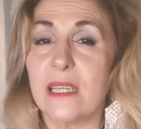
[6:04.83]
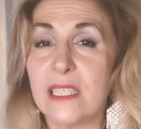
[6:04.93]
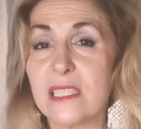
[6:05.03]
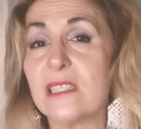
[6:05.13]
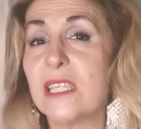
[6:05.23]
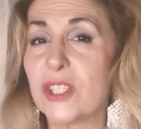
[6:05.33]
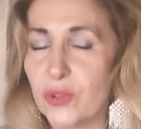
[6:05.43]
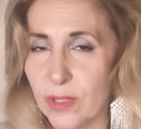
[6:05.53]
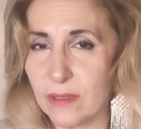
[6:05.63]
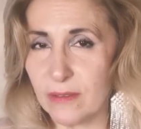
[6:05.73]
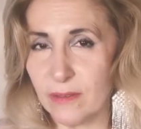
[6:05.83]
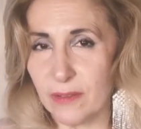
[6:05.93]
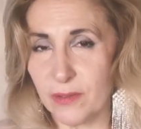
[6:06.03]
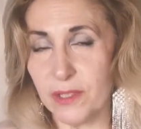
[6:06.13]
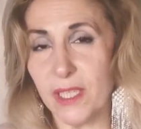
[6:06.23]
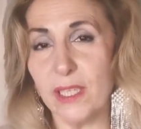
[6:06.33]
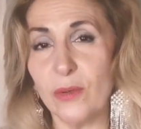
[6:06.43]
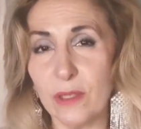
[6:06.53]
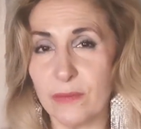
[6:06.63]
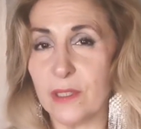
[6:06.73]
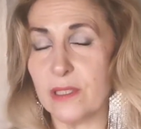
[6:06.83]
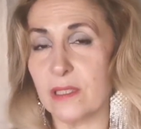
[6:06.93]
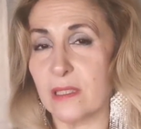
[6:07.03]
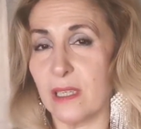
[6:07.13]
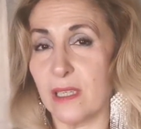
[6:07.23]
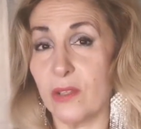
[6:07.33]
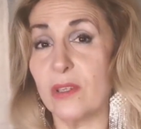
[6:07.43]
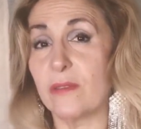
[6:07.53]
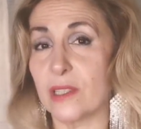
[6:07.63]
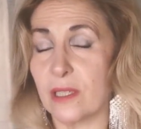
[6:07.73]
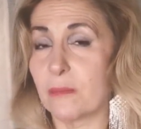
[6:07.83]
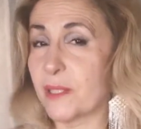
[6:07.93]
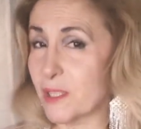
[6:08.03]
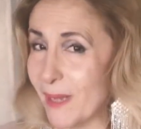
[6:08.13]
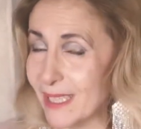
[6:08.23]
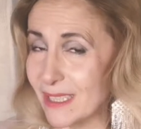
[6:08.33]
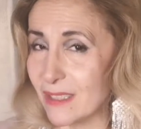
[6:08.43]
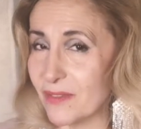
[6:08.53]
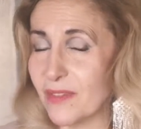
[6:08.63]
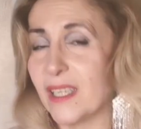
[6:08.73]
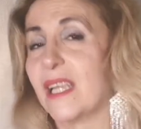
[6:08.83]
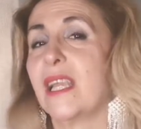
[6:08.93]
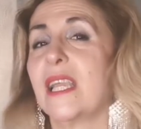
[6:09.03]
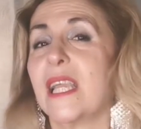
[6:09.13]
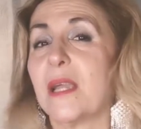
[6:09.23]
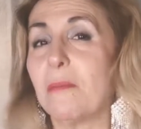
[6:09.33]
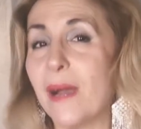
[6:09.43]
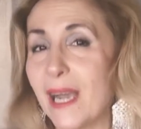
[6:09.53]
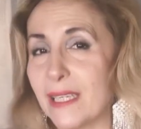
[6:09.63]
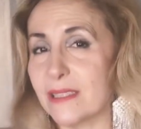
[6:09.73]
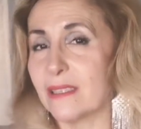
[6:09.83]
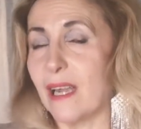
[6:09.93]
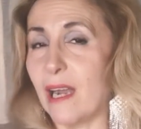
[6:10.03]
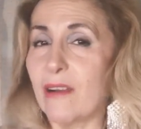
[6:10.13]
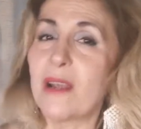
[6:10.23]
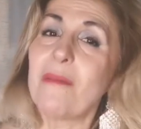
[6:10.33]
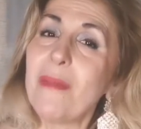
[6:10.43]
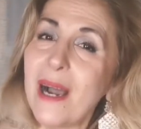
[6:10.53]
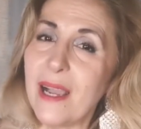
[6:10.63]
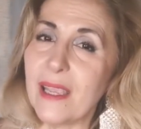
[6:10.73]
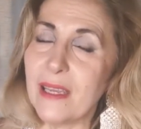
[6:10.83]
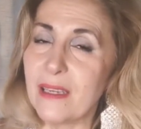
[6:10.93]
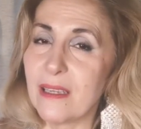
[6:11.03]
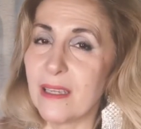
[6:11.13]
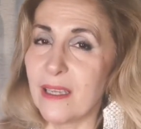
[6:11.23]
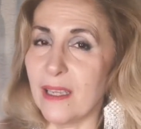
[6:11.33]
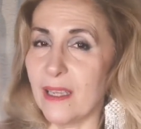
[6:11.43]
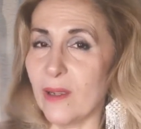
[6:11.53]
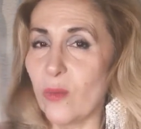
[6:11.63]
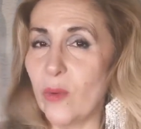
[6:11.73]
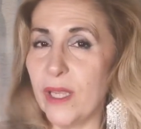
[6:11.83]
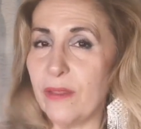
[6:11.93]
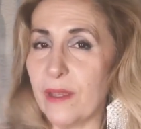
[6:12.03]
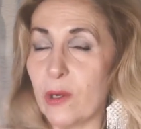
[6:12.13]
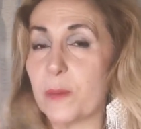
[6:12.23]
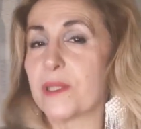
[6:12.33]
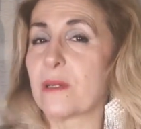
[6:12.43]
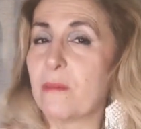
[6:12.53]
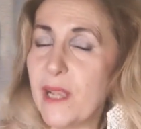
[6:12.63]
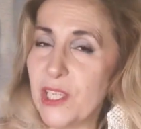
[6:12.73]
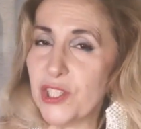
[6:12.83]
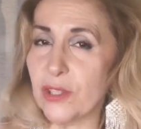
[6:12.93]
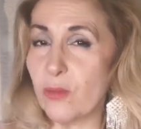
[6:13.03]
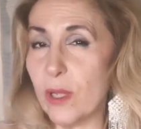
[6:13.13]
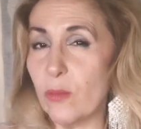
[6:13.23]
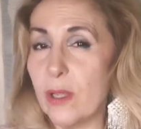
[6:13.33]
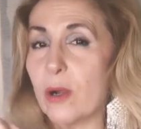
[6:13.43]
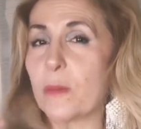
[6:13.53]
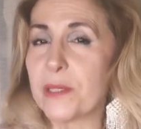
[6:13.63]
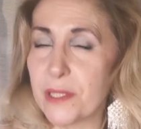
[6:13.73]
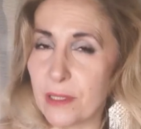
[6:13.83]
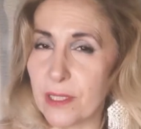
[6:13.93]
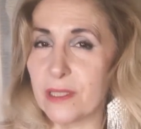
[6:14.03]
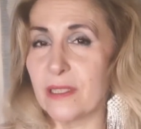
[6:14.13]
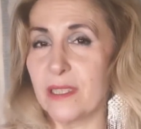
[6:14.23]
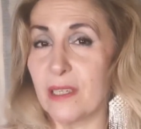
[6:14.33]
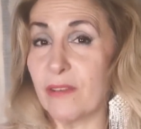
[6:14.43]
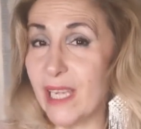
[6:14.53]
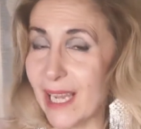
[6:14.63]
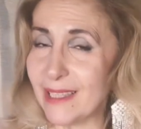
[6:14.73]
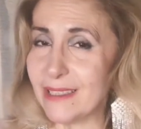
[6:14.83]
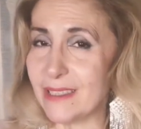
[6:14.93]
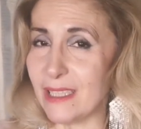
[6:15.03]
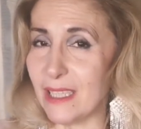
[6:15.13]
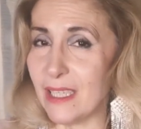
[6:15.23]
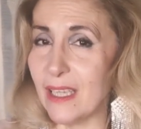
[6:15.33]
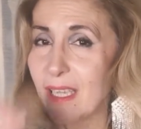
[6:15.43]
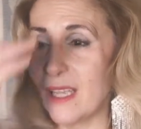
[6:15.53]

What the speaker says: it's neutral from the universal perspective. But our mind, with the observation, when we observe the reality,